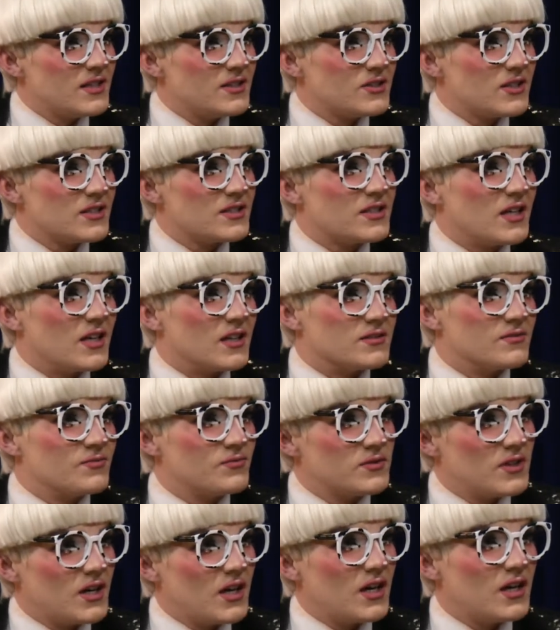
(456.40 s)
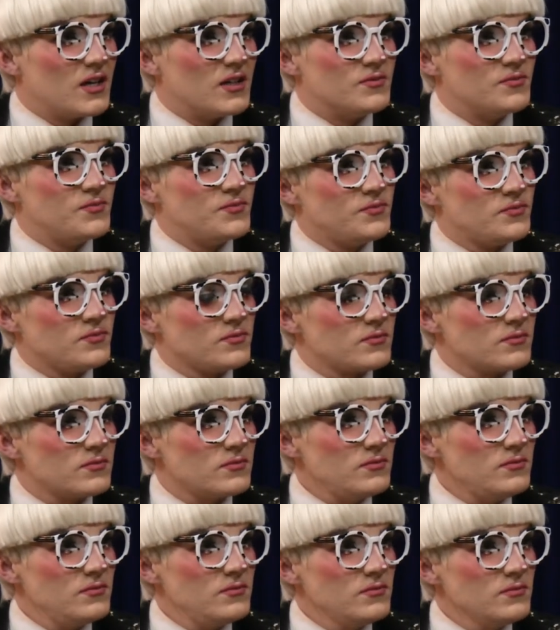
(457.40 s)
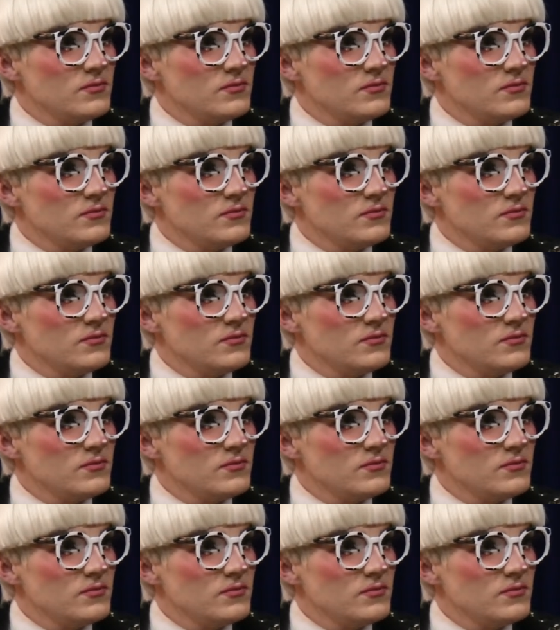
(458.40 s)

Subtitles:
for live to continue.